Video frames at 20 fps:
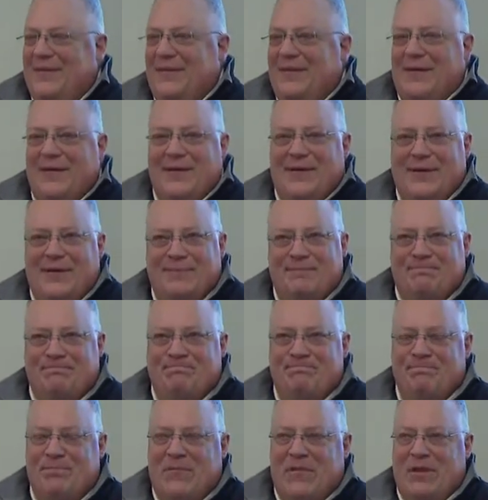um,
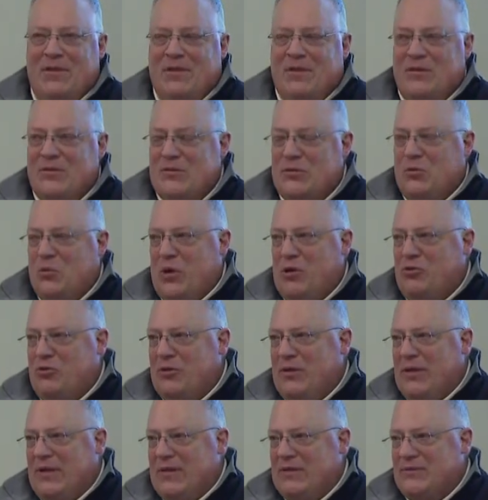the
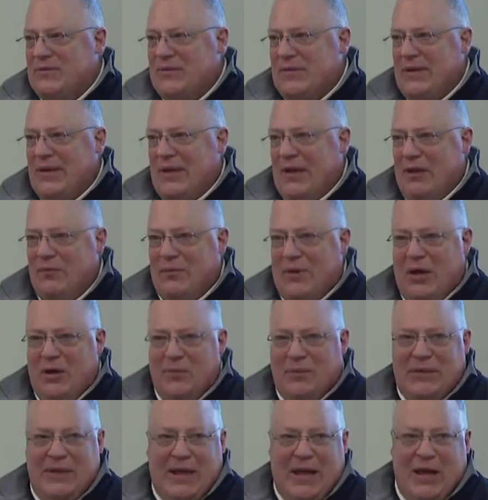question is, how, how
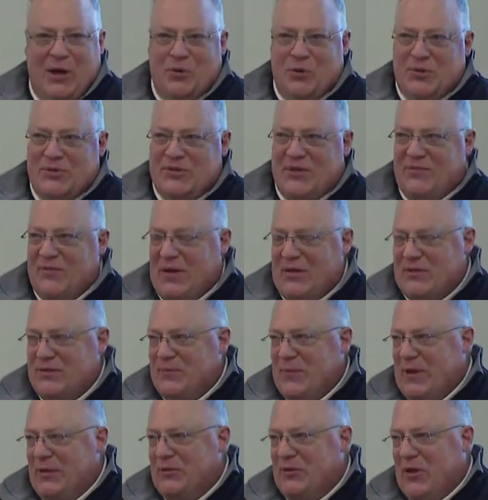many hours have I
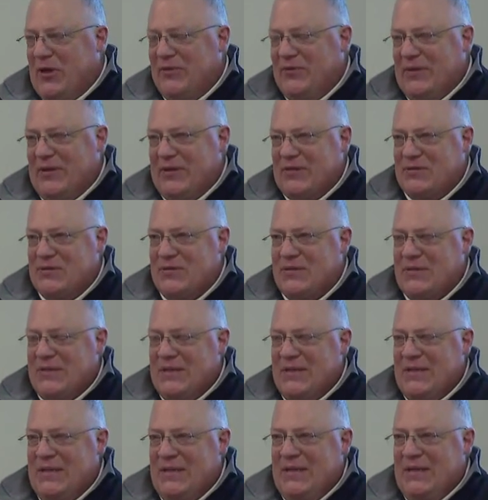spent on this?
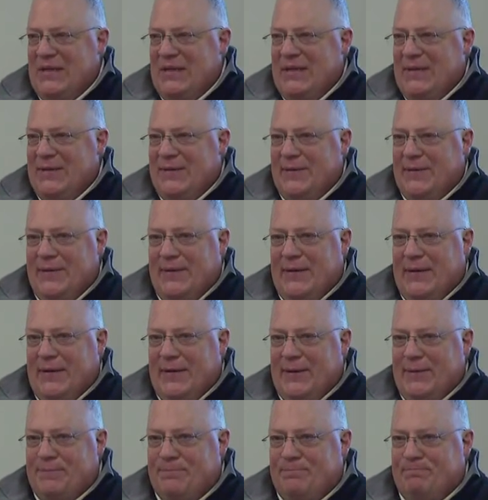
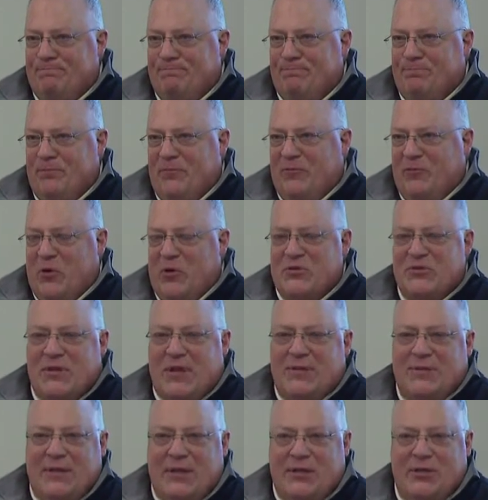Um, first I
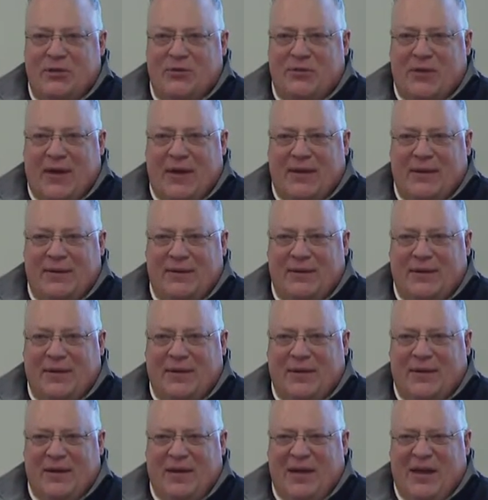tell you that
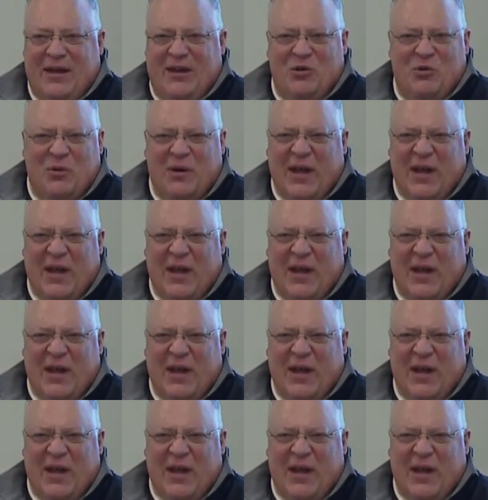I don't